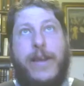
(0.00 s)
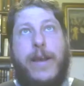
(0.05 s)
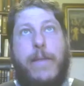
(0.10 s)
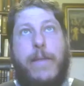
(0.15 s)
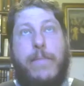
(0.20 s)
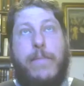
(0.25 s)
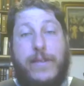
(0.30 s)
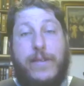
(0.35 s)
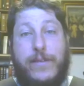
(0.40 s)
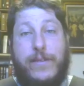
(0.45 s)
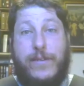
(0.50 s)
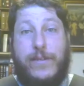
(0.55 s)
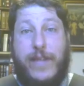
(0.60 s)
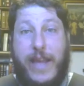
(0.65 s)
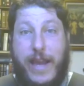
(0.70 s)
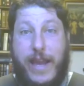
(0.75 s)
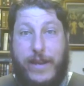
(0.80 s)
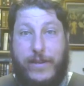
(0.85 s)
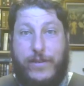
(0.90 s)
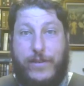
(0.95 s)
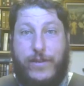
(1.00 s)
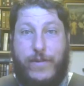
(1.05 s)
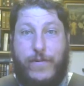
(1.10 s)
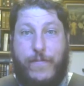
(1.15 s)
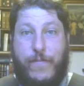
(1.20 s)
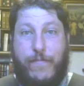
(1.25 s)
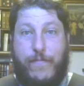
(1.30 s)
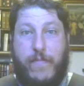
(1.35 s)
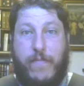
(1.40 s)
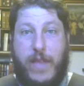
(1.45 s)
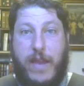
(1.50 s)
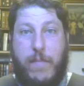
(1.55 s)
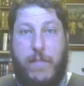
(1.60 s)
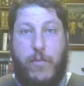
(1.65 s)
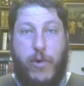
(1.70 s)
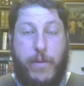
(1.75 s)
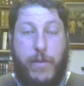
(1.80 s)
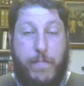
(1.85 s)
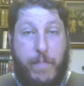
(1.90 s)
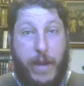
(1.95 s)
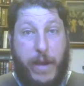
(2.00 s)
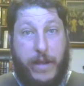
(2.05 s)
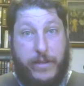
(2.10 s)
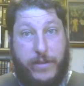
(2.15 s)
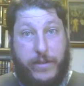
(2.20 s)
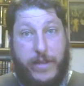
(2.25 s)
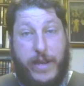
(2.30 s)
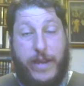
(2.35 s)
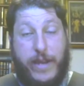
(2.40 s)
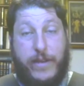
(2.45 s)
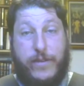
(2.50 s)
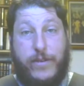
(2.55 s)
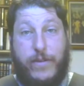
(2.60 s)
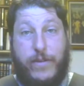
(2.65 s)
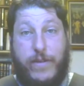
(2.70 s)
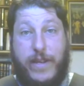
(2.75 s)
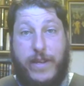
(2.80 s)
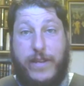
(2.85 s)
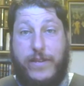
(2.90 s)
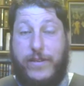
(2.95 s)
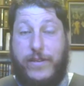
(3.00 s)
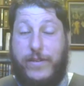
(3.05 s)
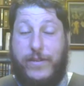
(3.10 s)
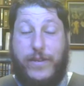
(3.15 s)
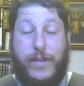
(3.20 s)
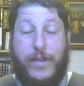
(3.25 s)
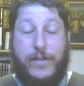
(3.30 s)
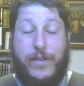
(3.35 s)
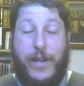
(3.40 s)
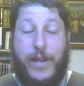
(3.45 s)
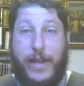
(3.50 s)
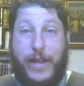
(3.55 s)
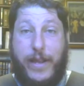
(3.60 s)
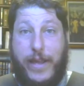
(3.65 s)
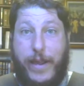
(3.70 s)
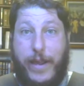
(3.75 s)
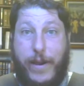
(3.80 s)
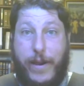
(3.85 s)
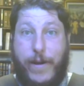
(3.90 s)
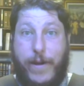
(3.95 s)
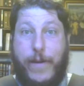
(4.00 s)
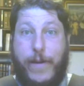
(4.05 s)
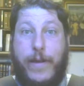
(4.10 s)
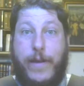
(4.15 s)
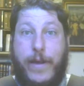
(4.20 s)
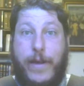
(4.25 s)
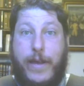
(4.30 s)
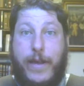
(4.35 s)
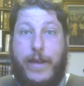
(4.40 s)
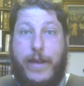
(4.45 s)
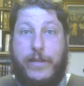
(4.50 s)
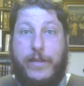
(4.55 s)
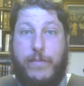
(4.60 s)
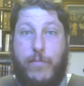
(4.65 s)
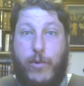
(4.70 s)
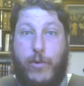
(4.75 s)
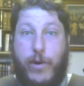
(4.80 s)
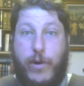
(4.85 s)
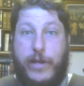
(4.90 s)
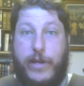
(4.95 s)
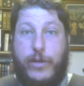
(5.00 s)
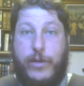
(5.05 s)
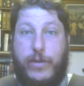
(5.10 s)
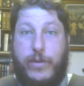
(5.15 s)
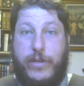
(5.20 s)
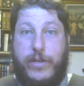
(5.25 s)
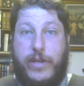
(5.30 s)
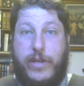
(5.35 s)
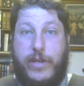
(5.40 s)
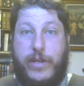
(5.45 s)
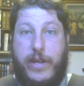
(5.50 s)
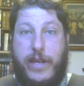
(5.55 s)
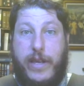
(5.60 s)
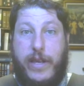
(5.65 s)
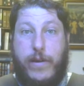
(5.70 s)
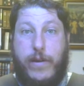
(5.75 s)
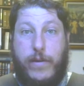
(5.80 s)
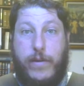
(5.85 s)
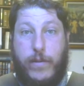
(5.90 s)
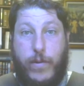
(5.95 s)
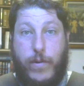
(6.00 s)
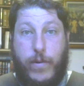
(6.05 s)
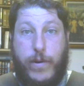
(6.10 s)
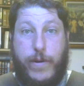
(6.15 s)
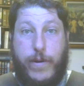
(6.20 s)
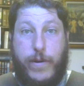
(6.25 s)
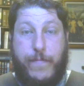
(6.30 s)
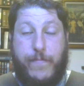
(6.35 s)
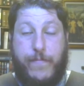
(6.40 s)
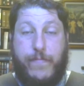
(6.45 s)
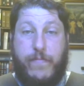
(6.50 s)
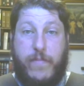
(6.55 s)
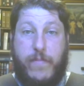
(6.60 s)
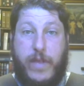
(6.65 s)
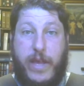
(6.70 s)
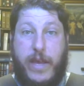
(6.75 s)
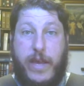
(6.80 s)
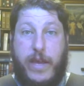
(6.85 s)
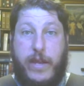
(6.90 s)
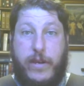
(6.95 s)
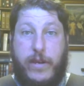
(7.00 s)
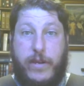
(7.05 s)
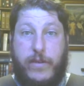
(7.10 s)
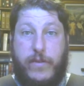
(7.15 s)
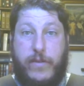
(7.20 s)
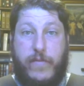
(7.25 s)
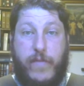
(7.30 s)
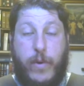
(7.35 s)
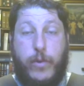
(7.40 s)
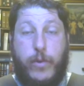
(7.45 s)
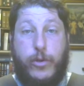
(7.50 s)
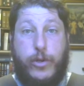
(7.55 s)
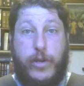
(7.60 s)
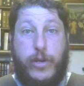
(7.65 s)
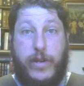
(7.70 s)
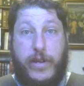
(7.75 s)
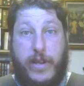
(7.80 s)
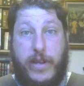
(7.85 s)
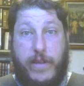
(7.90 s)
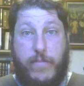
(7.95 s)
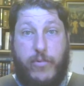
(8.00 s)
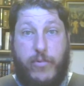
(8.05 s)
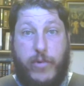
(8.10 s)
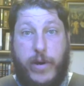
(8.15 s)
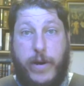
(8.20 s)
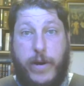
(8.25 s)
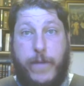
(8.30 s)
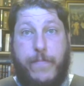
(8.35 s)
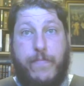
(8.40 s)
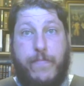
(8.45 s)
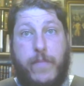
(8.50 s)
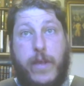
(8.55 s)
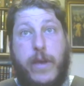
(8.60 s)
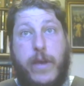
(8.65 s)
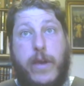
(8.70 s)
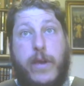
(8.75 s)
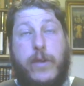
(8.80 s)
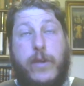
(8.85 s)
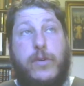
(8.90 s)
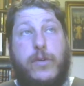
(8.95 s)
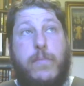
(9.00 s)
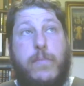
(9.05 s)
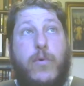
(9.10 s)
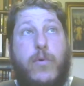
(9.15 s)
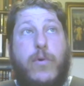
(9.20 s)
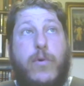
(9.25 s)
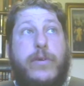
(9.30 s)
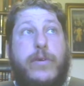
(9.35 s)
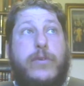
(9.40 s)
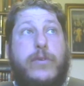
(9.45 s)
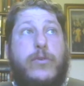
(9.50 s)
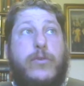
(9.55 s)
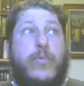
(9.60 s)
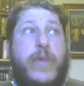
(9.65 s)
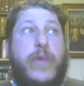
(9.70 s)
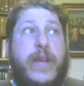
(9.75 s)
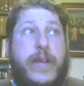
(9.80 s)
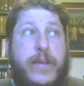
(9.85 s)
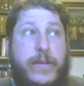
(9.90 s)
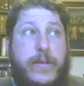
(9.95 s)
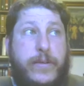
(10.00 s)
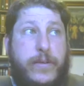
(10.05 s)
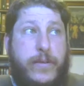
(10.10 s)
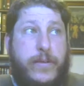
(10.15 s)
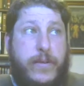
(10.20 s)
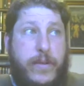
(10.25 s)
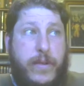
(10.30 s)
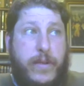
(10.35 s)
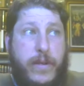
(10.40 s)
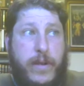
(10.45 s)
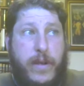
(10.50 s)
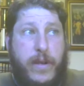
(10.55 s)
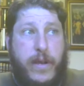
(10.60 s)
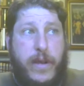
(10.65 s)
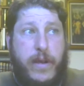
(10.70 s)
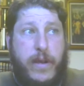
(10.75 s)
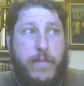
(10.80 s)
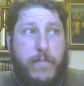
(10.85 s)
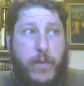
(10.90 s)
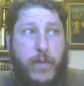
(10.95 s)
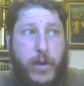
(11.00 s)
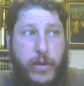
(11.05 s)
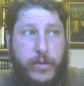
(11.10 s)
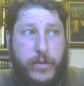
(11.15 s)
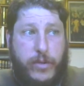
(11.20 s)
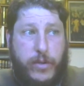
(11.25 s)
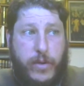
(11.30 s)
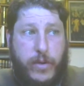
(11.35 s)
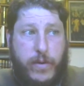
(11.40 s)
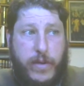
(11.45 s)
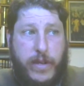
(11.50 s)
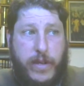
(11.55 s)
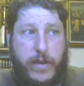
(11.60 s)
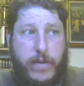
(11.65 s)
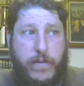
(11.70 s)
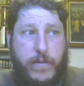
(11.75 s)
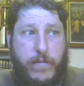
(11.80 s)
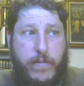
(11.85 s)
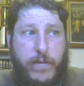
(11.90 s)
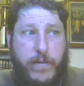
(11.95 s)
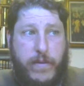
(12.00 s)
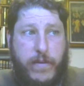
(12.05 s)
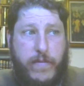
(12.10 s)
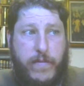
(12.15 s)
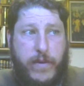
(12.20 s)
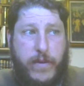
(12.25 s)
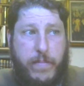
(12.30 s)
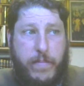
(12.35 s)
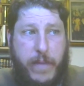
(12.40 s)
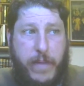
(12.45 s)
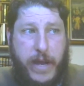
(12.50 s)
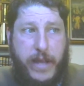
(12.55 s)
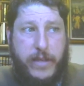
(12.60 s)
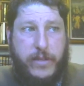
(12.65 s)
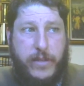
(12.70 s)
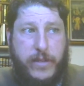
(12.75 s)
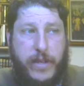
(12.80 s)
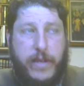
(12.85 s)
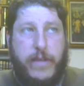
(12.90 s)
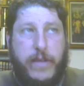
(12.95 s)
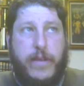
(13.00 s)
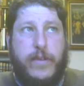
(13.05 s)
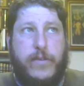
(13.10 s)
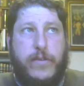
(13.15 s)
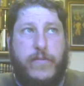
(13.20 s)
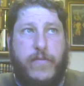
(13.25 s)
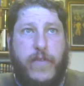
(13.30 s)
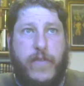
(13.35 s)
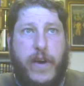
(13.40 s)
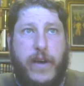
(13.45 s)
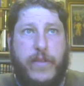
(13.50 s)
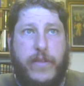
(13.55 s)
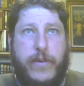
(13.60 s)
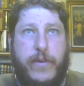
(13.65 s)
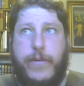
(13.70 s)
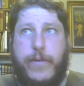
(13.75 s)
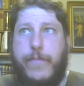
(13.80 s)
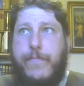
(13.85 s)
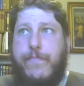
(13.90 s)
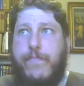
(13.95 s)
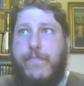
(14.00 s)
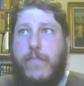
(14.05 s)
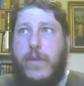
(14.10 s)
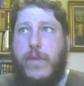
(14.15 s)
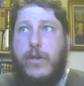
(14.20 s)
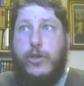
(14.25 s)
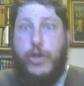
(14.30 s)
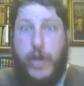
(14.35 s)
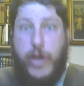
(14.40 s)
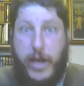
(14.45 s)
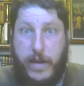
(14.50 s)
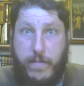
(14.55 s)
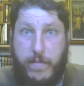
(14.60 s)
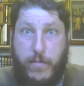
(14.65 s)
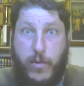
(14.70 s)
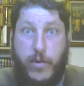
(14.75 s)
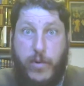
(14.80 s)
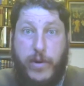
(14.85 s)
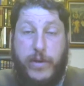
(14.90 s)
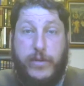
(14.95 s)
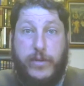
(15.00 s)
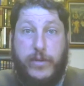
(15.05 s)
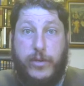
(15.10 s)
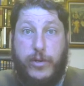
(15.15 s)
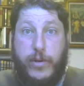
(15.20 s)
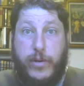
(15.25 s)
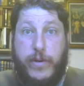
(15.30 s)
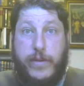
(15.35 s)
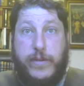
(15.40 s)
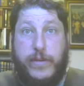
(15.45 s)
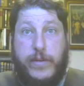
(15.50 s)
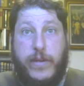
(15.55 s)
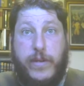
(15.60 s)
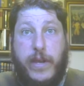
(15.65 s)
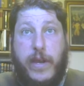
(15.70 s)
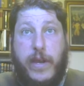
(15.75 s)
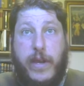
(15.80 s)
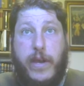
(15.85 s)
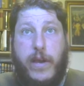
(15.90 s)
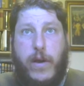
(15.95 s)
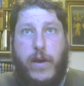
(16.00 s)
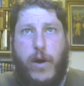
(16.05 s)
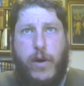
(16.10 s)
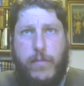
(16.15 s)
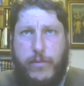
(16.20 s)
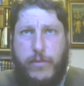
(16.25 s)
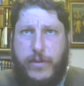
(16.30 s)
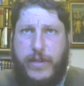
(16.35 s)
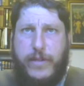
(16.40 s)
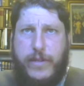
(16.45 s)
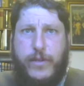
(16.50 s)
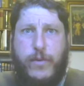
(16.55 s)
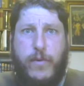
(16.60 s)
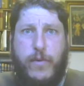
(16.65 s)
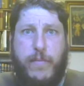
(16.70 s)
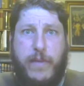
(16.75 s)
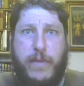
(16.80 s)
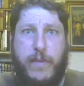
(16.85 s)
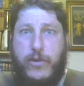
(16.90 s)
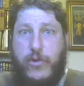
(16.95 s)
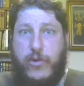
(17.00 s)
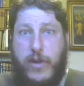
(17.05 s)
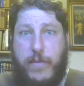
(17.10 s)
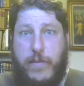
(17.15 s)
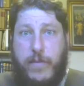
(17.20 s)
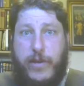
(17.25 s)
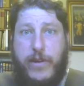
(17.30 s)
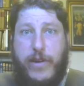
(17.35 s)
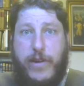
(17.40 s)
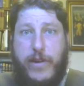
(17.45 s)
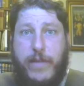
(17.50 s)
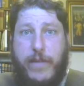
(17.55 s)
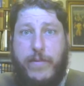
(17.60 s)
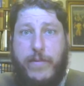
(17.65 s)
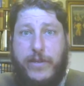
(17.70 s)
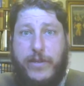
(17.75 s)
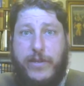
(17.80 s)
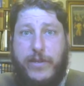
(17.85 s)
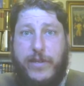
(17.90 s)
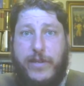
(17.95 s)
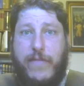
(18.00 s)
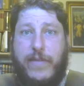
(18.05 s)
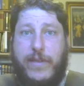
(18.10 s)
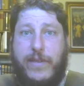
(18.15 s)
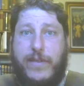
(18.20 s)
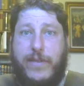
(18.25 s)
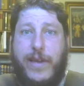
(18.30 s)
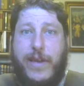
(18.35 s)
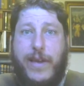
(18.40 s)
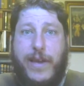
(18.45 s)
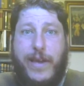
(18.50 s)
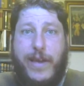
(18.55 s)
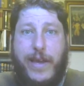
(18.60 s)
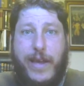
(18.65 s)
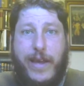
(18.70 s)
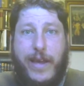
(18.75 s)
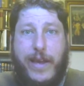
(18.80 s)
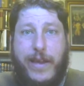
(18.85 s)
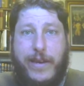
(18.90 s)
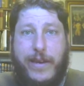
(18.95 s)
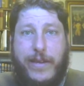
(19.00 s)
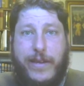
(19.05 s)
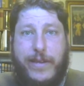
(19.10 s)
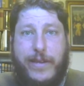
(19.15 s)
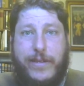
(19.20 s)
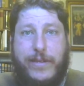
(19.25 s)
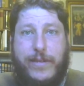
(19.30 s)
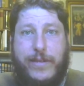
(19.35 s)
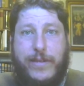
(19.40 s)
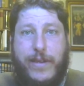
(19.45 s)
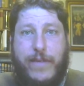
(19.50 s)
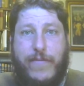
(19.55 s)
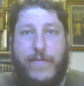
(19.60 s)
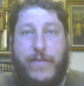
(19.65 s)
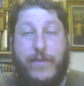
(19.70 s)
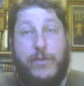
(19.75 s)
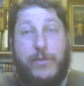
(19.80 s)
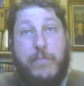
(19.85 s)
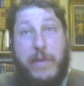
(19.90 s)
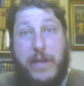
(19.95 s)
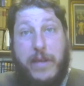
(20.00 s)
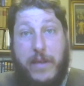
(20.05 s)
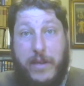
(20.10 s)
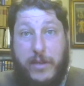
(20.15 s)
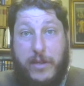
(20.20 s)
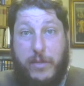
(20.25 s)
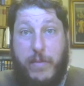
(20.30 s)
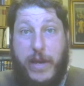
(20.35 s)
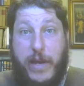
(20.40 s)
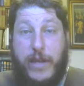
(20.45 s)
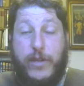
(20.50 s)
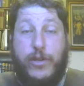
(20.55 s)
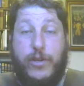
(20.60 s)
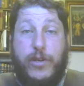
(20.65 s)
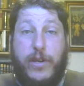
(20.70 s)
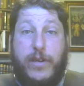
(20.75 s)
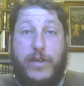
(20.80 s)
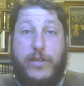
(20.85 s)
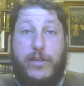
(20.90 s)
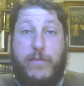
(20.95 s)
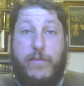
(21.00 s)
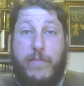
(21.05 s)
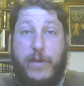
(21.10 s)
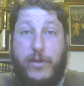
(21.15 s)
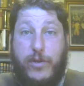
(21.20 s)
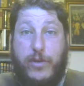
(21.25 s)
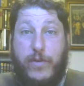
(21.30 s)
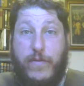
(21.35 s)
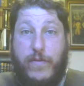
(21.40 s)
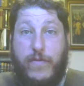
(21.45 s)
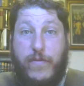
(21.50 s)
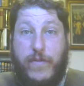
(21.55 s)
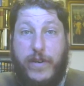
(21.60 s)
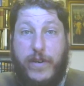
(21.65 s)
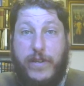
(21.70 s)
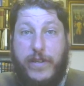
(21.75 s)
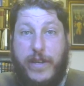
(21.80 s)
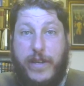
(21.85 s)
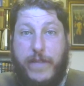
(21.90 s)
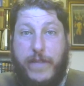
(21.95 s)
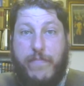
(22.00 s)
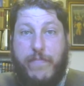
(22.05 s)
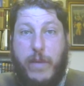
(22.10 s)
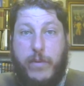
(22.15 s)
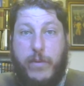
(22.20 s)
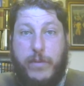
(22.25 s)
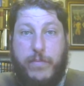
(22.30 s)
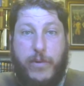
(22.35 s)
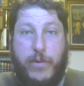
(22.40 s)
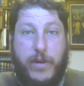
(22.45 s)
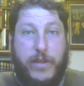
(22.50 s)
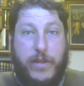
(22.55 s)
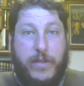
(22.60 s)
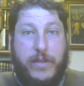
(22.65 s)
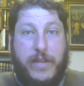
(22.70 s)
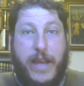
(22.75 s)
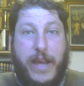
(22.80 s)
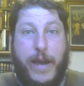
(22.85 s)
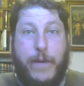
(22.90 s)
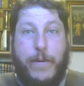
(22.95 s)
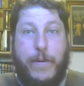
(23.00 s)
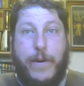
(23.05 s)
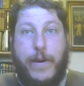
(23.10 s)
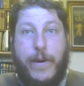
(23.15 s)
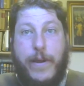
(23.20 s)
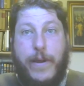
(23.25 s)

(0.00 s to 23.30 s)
But this is the attitude, and more bucks the attitude. He just does not care. He's more interested in our Lord and devotion and prayer. So More is raised um, also know, very piously. His father, John More, is a jurist. Almost gets into a bit of trouble under Henry VII and gets, uh, for speaking his mind just a bit too freely, it was put in the tower.